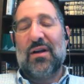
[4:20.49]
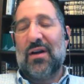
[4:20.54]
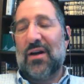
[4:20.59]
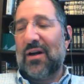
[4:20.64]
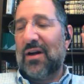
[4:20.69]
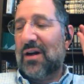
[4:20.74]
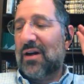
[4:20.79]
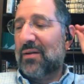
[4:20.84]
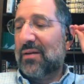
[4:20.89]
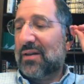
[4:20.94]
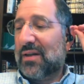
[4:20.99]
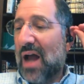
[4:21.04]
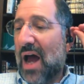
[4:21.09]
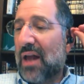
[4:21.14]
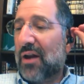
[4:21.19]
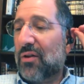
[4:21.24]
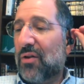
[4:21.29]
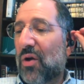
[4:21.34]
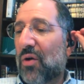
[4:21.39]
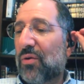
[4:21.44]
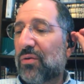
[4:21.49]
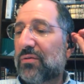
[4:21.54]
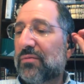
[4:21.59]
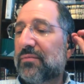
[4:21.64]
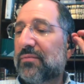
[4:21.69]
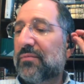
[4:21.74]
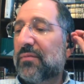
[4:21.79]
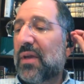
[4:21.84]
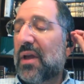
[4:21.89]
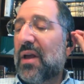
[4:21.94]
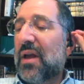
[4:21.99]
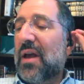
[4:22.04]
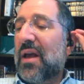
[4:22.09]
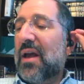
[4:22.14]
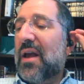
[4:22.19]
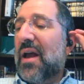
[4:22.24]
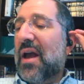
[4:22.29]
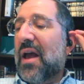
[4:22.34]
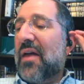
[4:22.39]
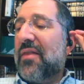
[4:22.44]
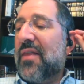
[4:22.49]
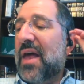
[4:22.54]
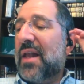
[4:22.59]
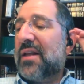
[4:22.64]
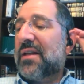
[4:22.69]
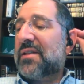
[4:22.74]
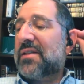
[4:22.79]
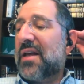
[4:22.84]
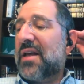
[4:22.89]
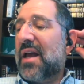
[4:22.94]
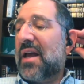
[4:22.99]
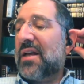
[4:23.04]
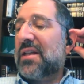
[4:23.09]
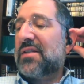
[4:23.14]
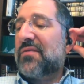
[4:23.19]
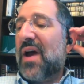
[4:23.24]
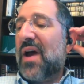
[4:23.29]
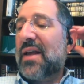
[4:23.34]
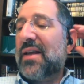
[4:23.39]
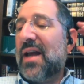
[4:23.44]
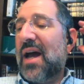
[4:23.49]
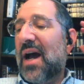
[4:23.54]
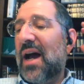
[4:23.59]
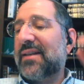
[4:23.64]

God alone. And then he says, and that